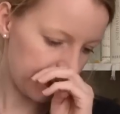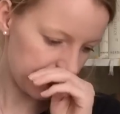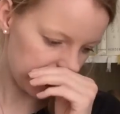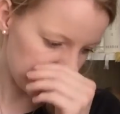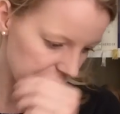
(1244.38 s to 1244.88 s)

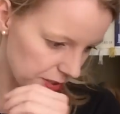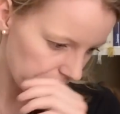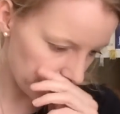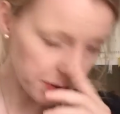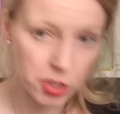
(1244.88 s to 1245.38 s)
So
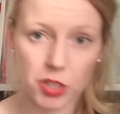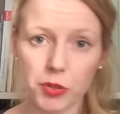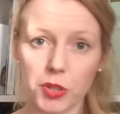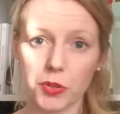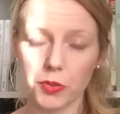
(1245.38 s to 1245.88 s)
I will show
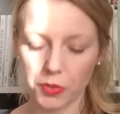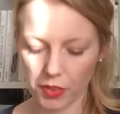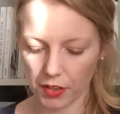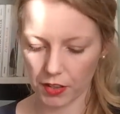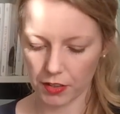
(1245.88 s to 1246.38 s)
you
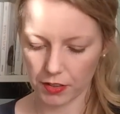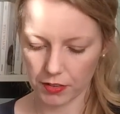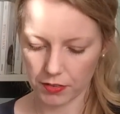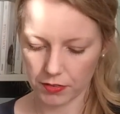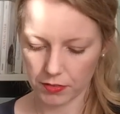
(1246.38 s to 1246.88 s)
the
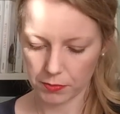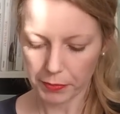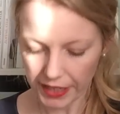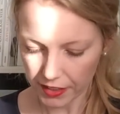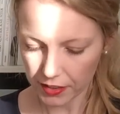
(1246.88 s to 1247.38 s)

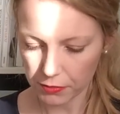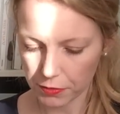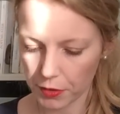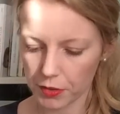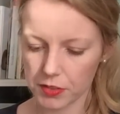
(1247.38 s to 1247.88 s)
pattern
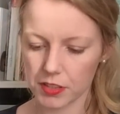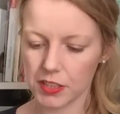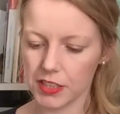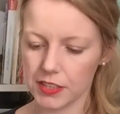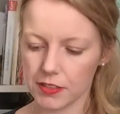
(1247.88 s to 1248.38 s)
first
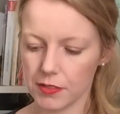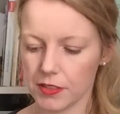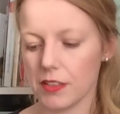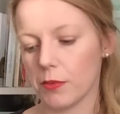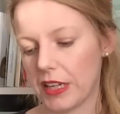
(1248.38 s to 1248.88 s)
in
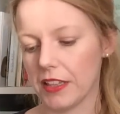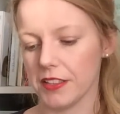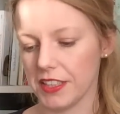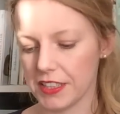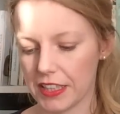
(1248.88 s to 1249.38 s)

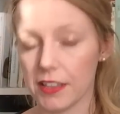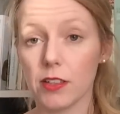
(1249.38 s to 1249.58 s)
detail.